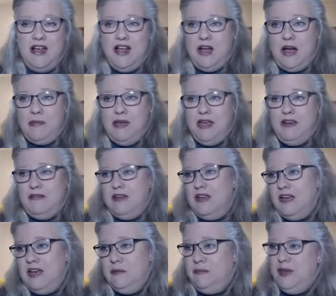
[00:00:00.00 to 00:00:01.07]
i mean
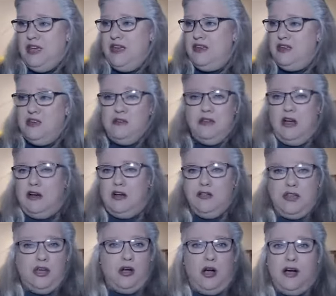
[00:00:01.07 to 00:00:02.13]
it could be uh,
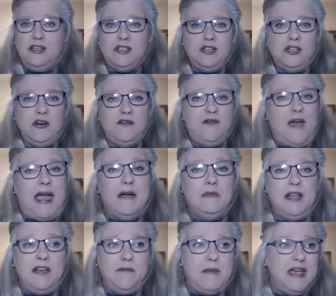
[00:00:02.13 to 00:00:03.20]
the cause is your
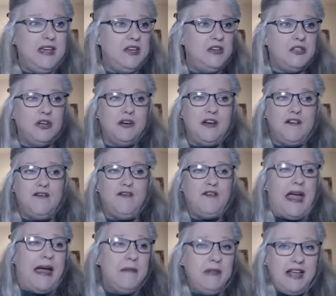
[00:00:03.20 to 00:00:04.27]
family making sure your
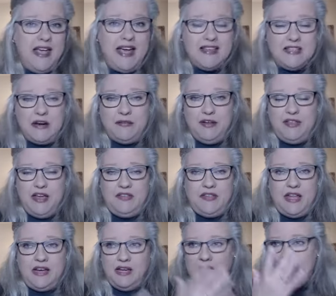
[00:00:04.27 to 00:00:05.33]
family has everything
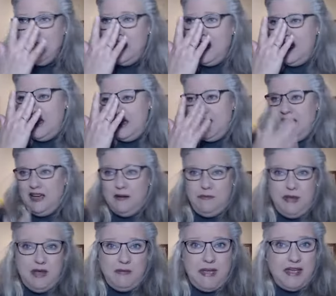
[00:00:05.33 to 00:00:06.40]
they need it could
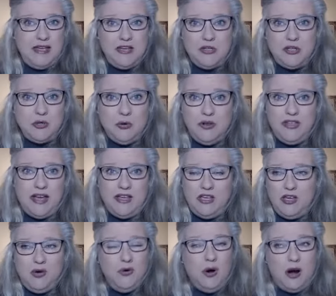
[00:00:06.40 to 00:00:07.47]
be making sure that
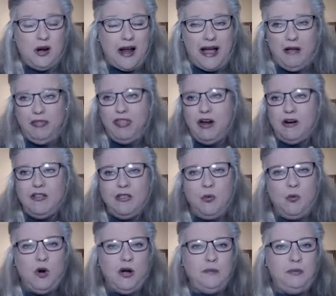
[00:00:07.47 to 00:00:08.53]
you are out there in the
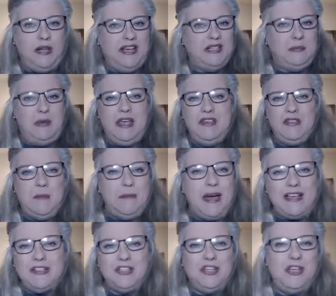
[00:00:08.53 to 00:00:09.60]
workplace being the
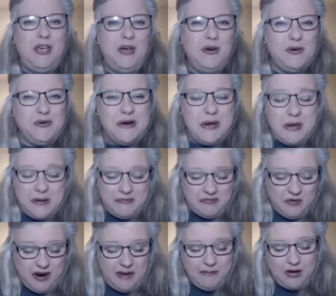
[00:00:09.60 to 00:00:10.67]
best you
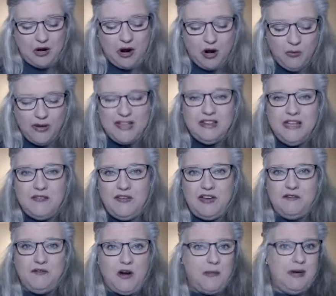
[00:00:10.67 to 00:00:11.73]
right but are we living
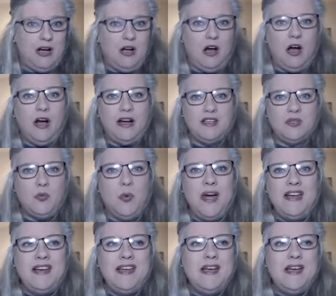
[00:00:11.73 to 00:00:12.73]
from a cause what